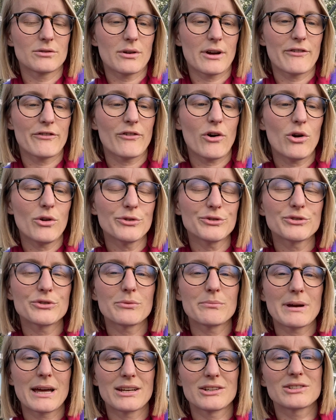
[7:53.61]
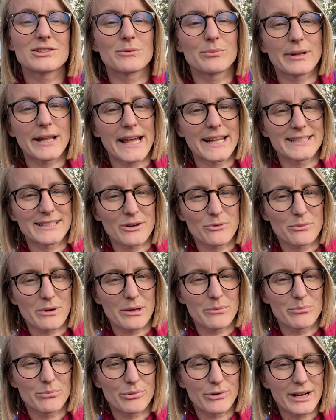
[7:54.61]
I've also managed to plant out my
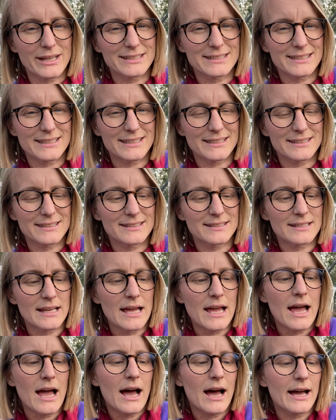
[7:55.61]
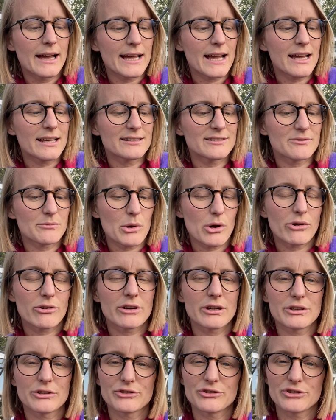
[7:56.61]
brassicas. I had some
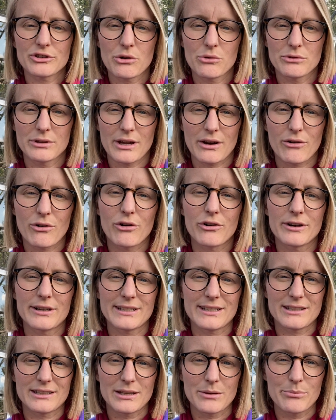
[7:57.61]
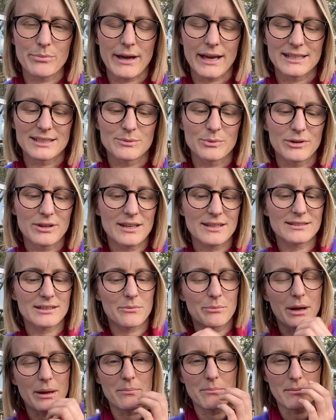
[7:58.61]
earlier sown there already in the beds, but these are
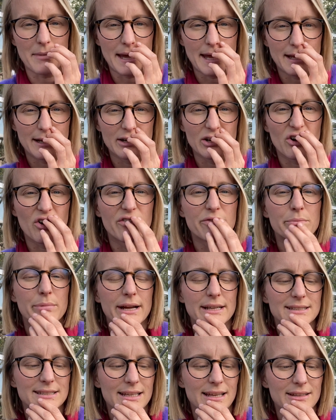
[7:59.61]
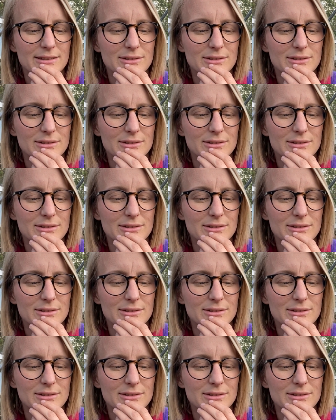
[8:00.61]
my main lot of brassicas.